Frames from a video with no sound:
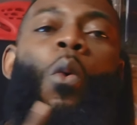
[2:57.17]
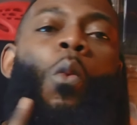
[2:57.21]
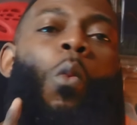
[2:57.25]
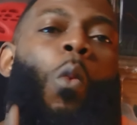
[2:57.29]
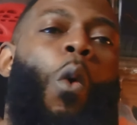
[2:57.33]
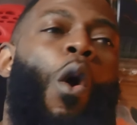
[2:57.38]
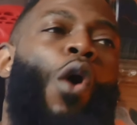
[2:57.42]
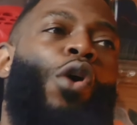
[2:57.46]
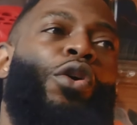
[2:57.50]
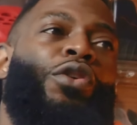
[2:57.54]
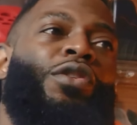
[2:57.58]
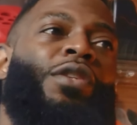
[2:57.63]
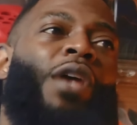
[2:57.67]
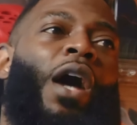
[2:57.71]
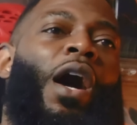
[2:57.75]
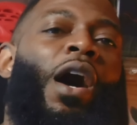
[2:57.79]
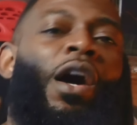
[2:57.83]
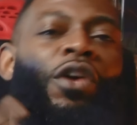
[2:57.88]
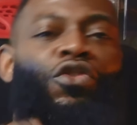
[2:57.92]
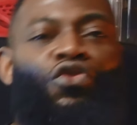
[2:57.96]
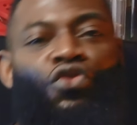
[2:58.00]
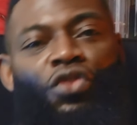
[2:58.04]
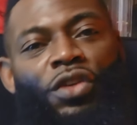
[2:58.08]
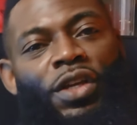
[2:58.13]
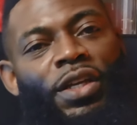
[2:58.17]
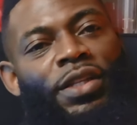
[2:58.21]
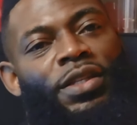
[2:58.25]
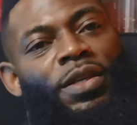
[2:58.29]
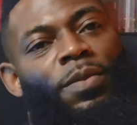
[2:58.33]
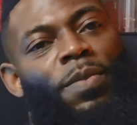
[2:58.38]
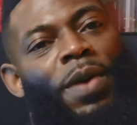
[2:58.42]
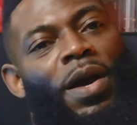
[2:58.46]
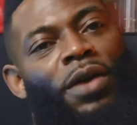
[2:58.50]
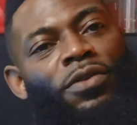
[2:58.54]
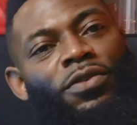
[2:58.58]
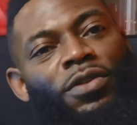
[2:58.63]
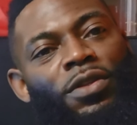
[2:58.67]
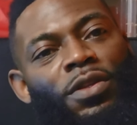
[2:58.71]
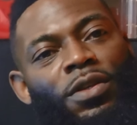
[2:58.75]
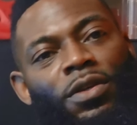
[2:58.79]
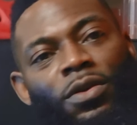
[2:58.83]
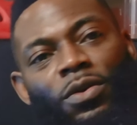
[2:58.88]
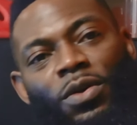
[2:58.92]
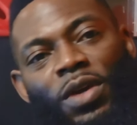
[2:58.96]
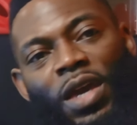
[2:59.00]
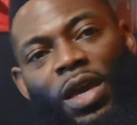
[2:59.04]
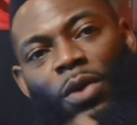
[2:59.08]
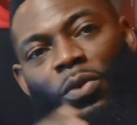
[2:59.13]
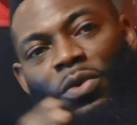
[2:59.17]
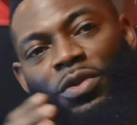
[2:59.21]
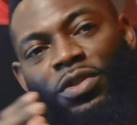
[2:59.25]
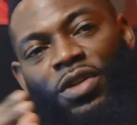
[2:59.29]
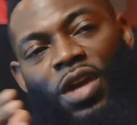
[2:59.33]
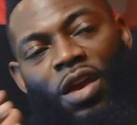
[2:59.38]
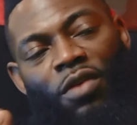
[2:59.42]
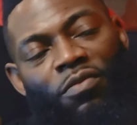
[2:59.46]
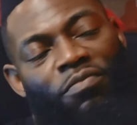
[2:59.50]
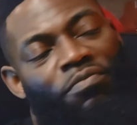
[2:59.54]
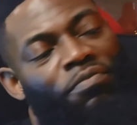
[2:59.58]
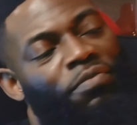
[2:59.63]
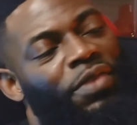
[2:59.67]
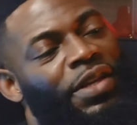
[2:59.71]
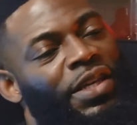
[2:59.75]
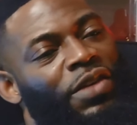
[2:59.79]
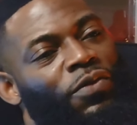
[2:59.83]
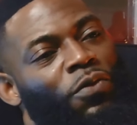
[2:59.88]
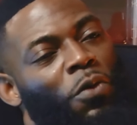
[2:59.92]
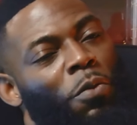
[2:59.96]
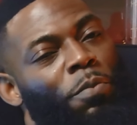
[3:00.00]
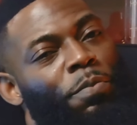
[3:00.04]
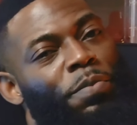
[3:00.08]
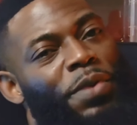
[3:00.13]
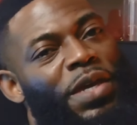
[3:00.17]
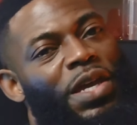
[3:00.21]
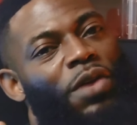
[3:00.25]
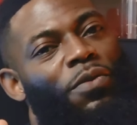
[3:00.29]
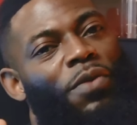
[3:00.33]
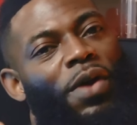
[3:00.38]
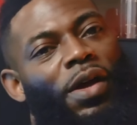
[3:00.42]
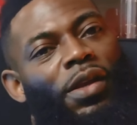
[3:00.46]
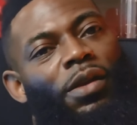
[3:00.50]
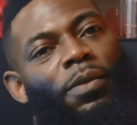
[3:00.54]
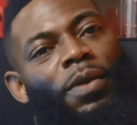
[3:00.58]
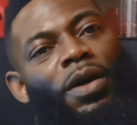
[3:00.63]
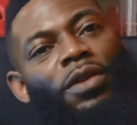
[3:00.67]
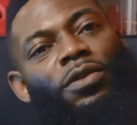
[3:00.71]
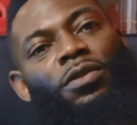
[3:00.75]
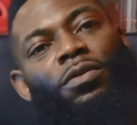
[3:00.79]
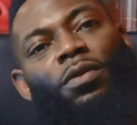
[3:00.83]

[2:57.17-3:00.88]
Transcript: was 180 pounds in the UK, which I believe will be around about